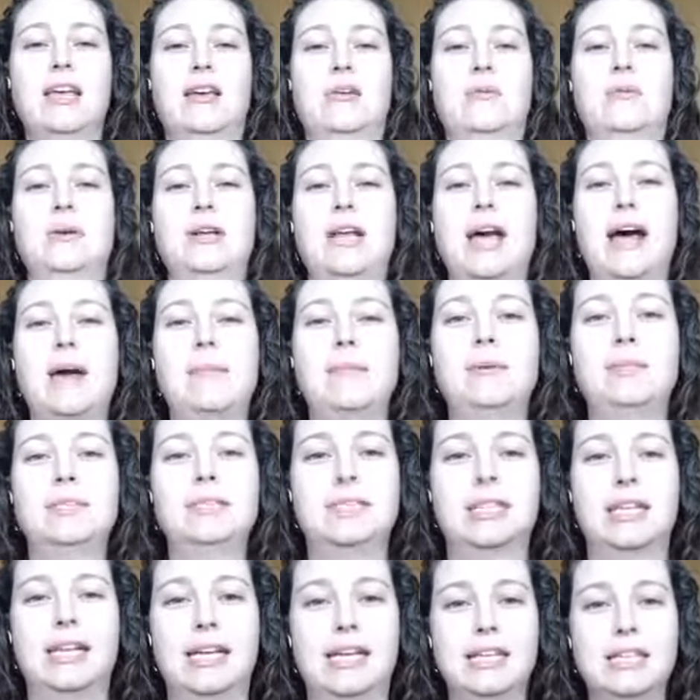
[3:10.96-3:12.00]
what
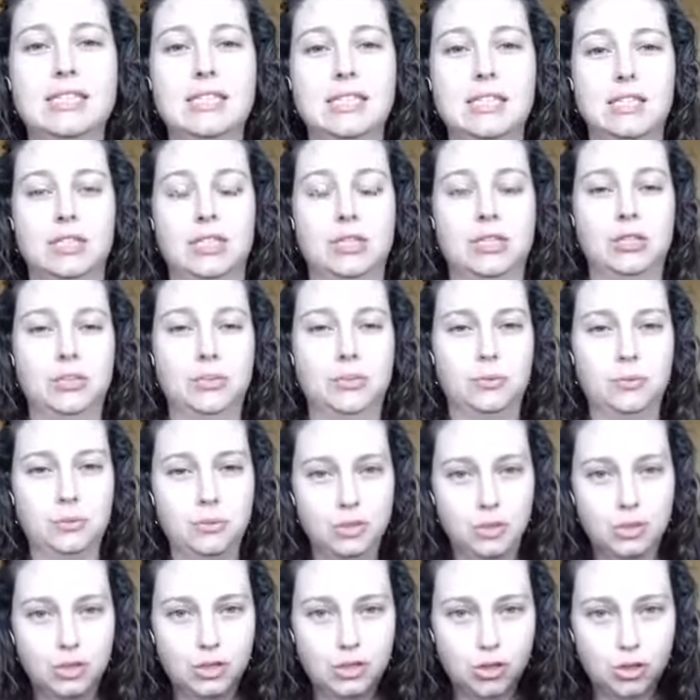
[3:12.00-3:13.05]
happens is you
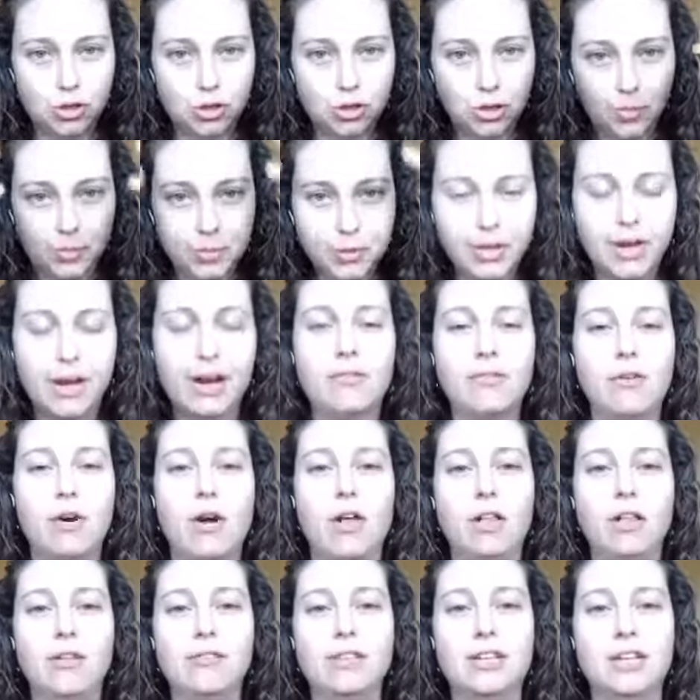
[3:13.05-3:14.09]
strip your hair of
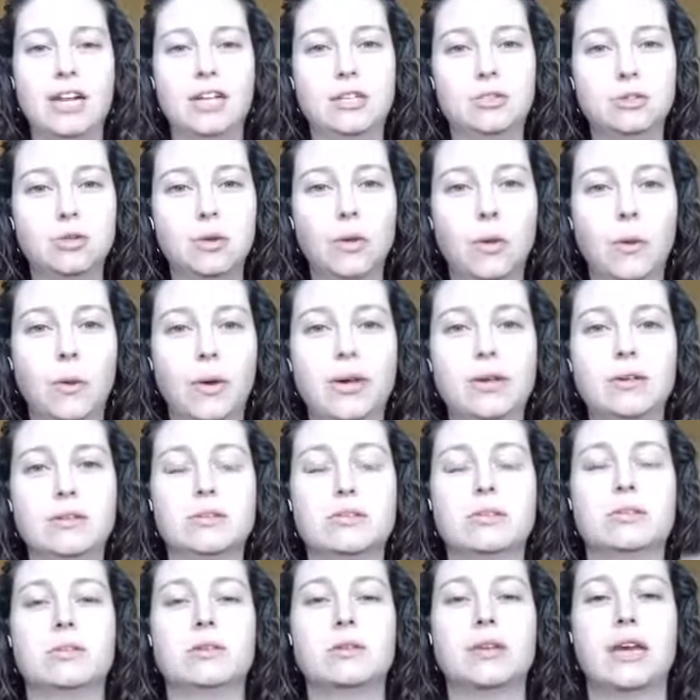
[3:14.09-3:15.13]
all of the natural
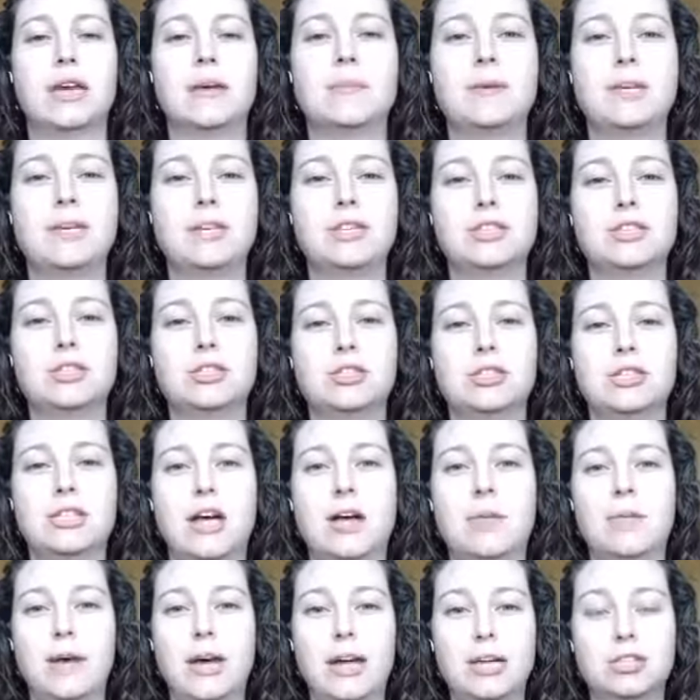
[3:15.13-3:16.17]
oils, okay? Because your
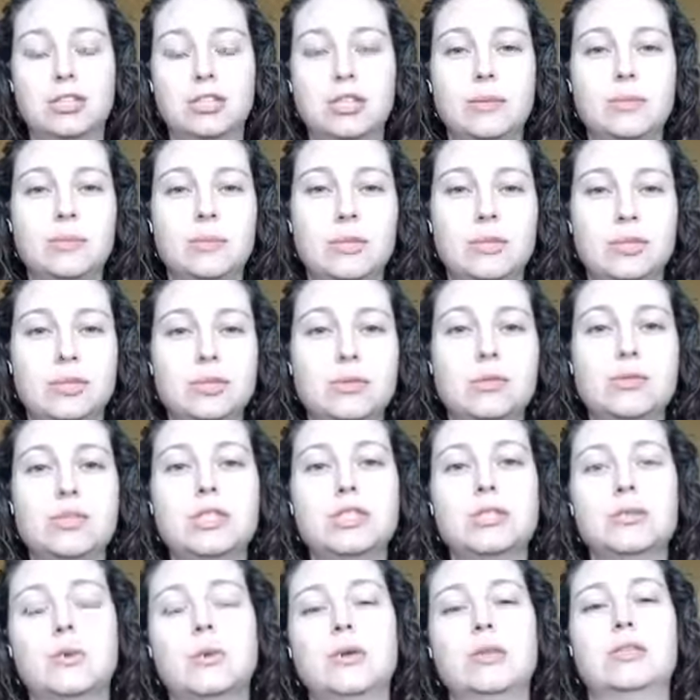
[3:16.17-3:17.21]
scalp actually
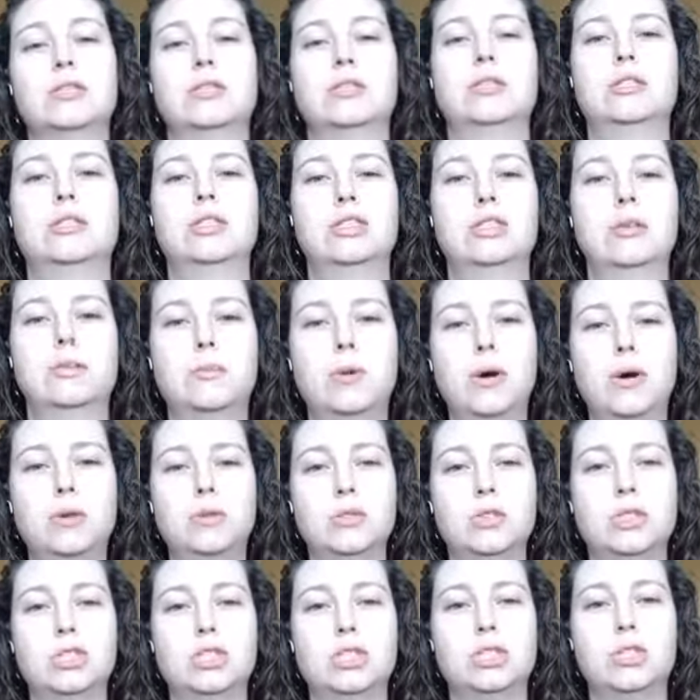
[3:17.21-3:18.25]
produces oils that are
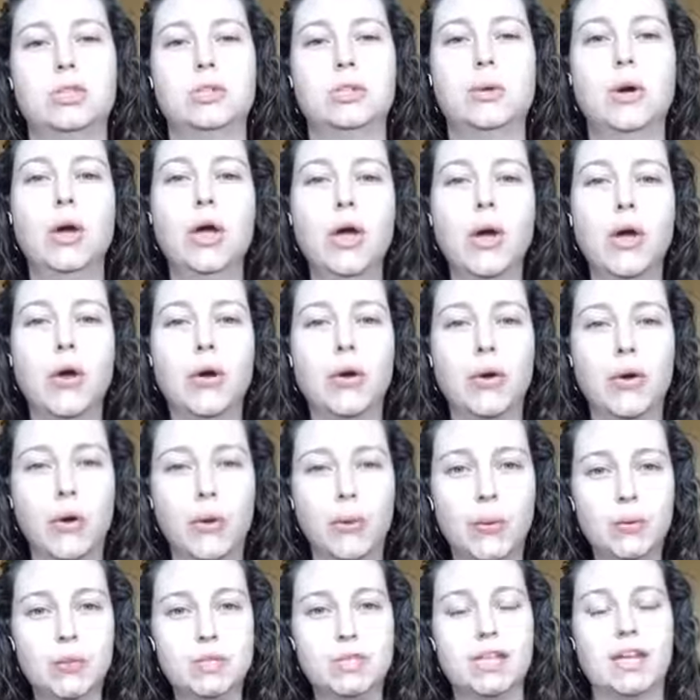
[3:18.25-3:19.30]
supposed to
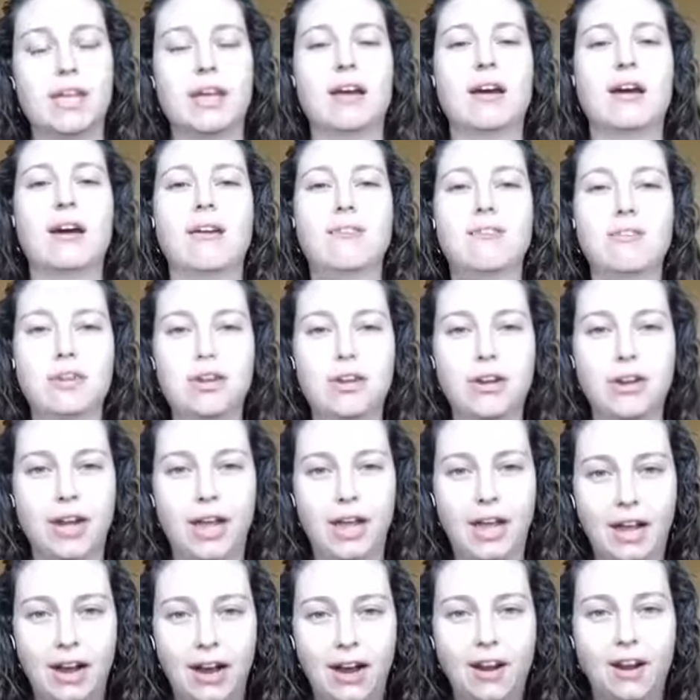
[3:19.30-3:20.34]
coat and cover your
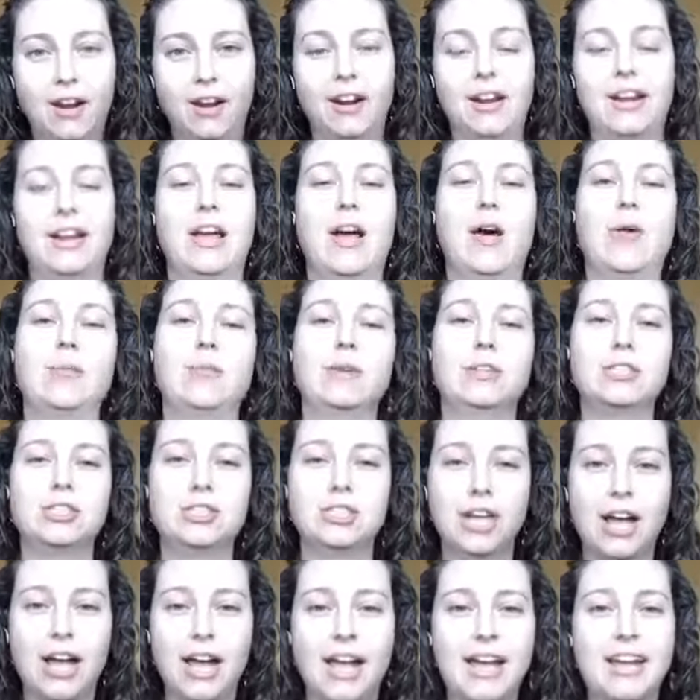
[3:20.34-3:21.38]
hair and help it
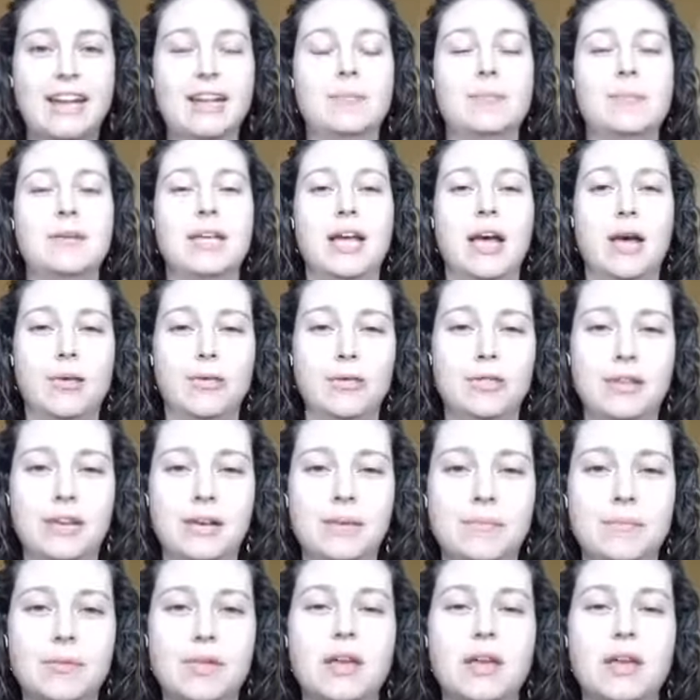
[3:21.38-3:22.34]
shine and be healthy.